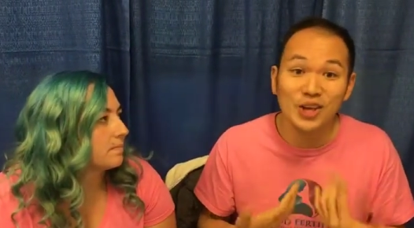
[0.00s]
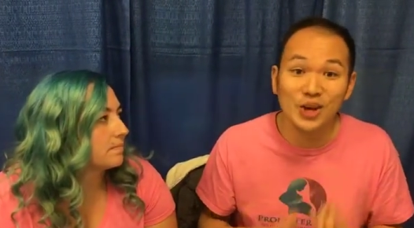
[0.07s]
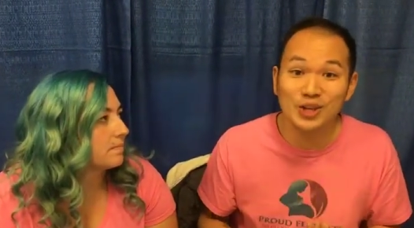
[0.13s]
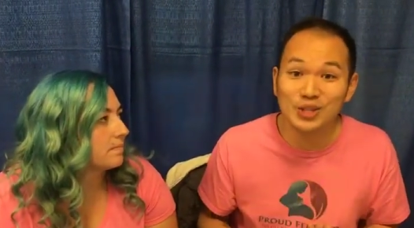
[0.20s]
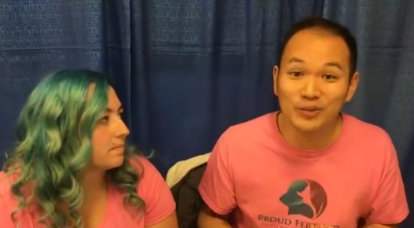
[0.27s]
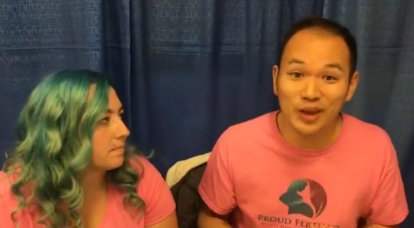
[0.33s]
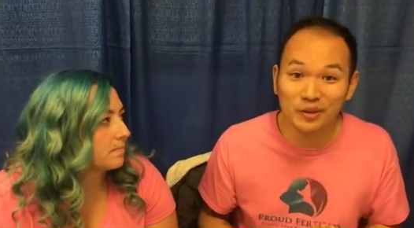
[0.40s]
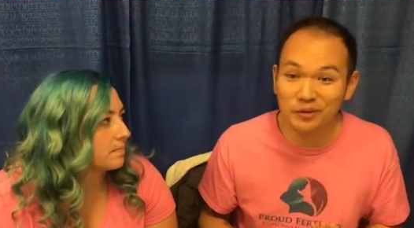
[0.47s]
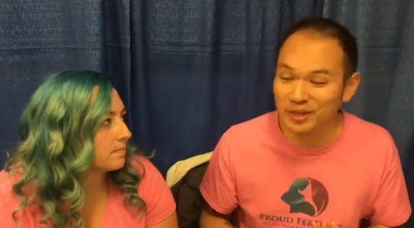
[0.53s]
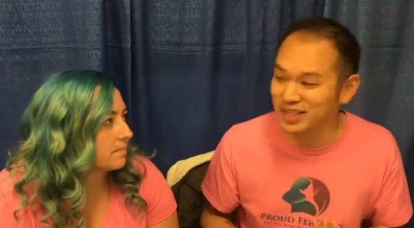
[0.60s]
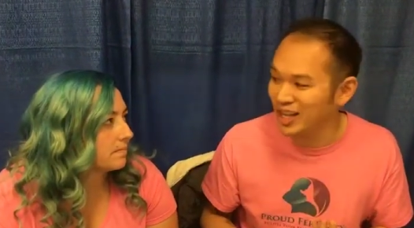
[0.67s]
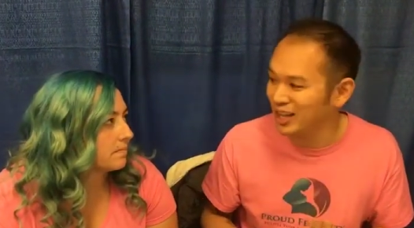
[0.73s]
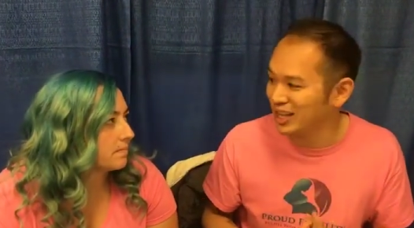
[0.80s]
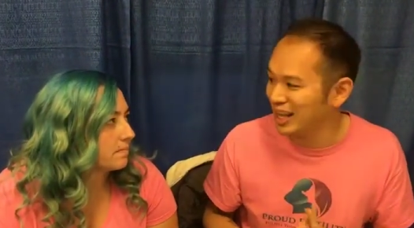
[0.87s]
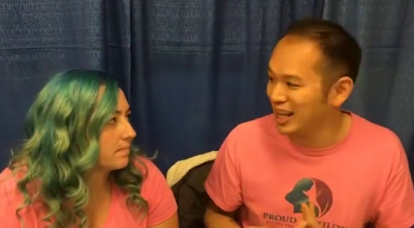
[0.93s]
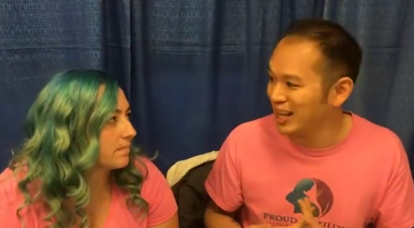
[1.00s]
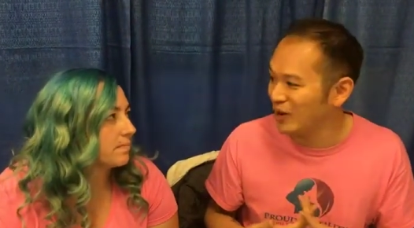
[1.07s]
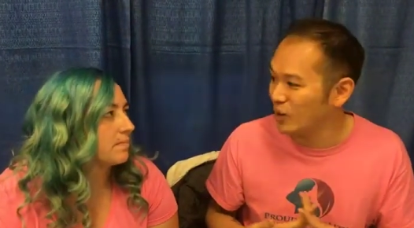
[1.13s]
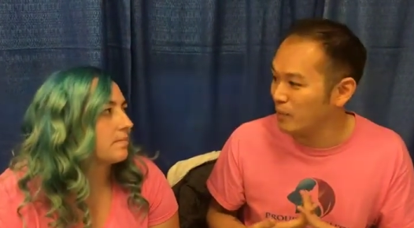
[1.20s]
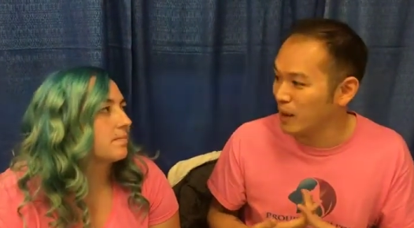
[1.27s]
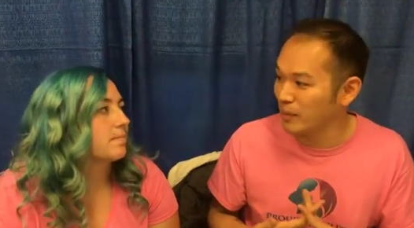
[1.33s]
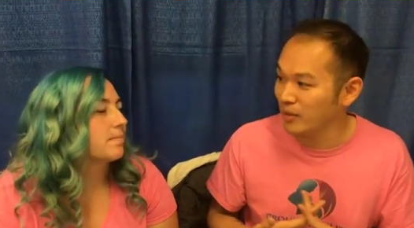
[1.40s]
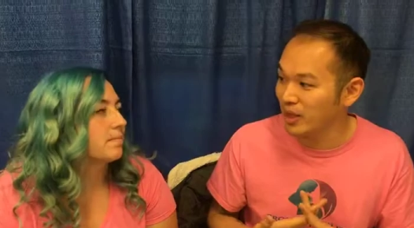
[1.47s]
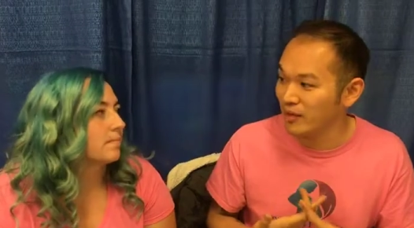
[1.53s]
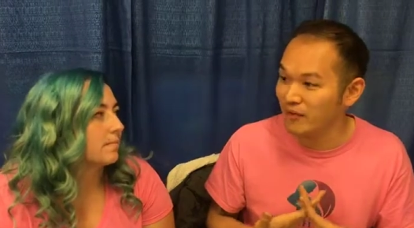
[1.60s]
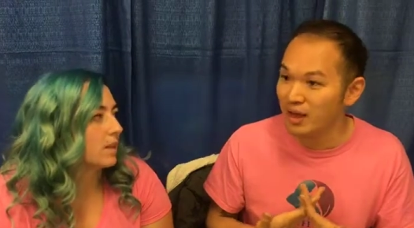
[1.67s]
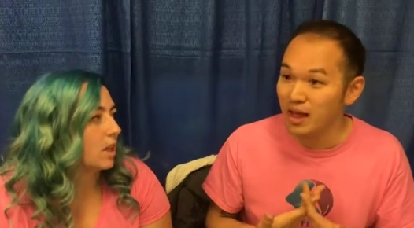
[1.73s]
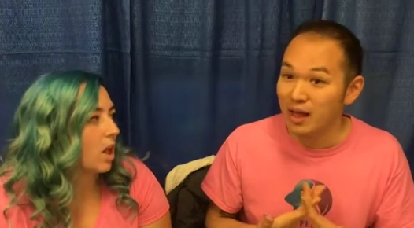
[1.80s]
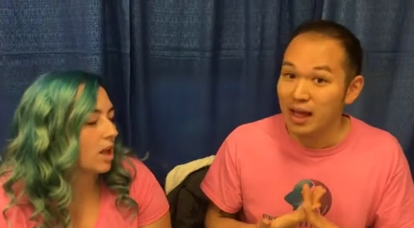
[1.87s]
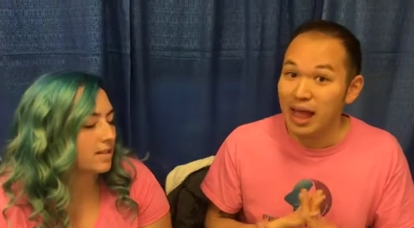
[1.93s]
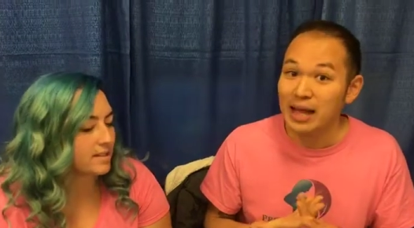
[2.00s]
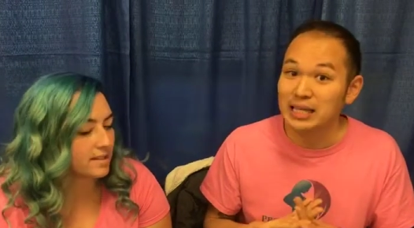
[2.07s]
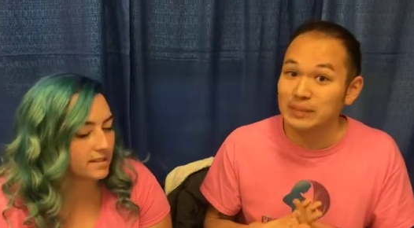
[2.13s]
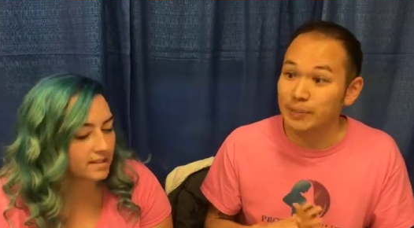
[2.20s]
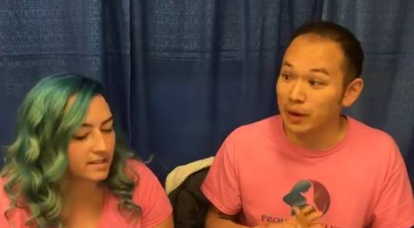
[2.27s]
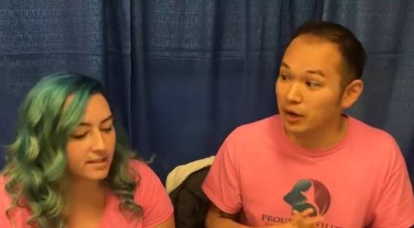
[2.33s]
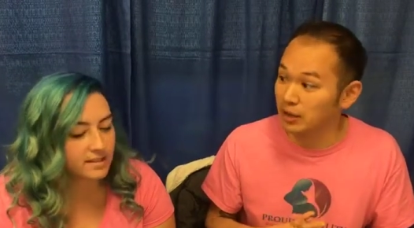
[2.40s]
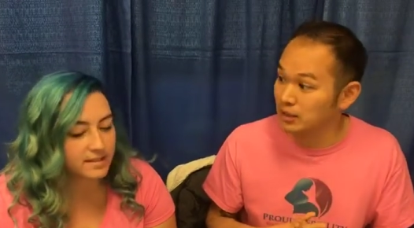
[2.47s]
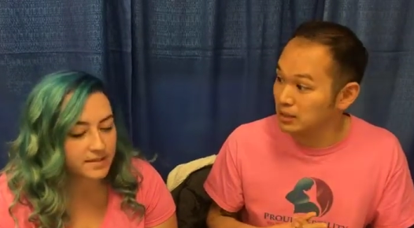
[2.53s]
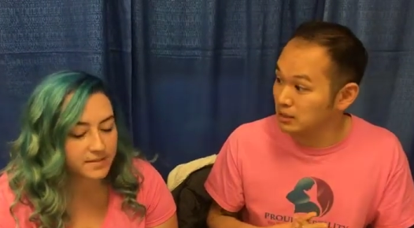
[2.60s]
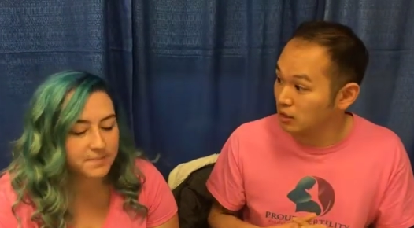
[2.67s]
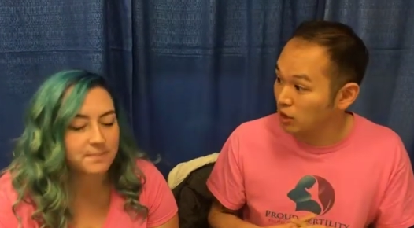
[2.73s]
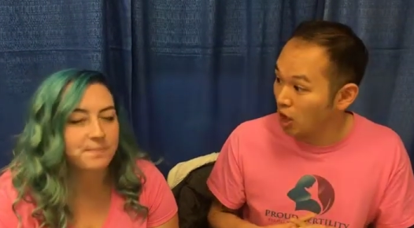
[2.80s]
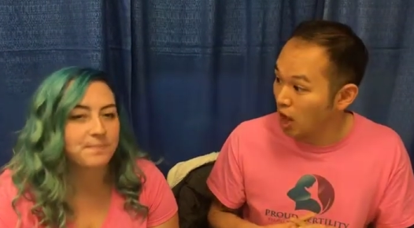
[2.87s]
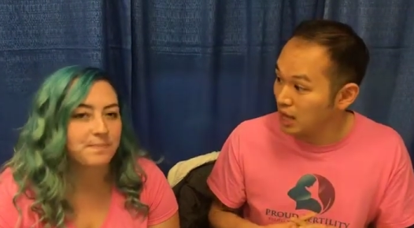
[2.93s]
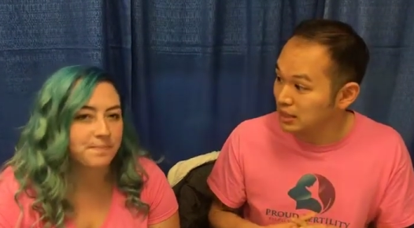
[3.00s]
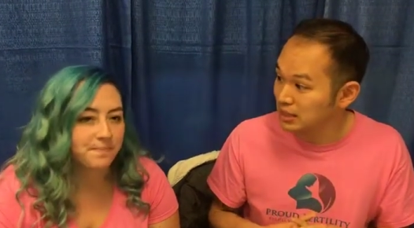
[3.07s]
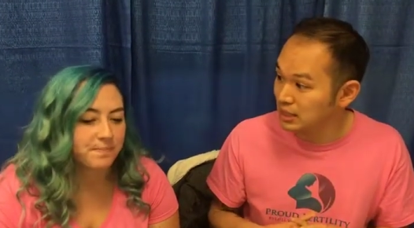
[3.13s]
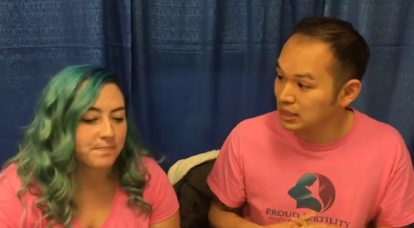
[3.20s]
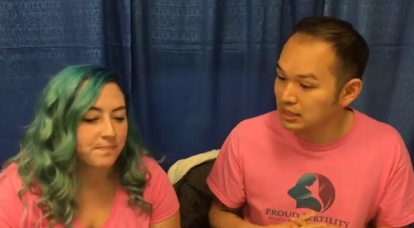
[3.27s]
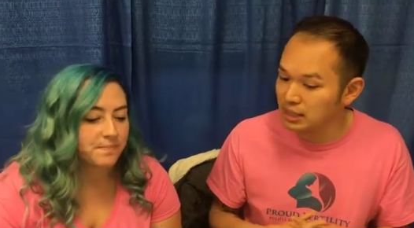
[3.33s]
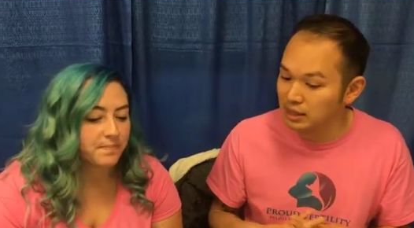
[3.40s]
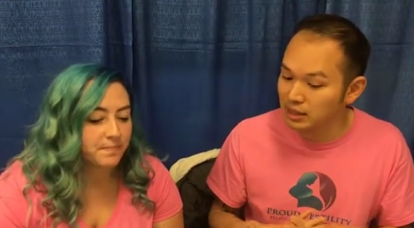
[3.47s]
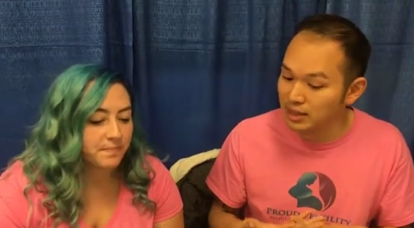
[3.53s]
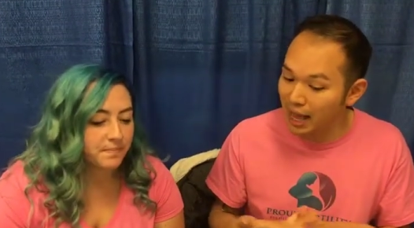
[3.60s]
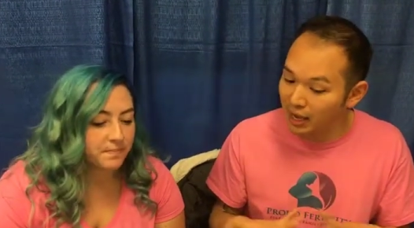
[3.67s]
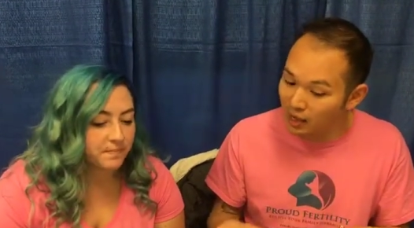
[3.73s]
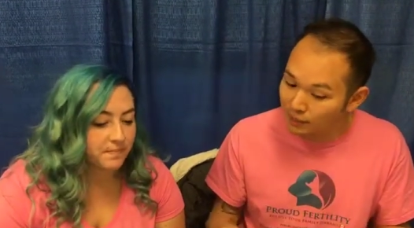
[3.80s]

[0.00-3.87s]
Speaker 1: years of infertility or maybe they've experienced losses, and that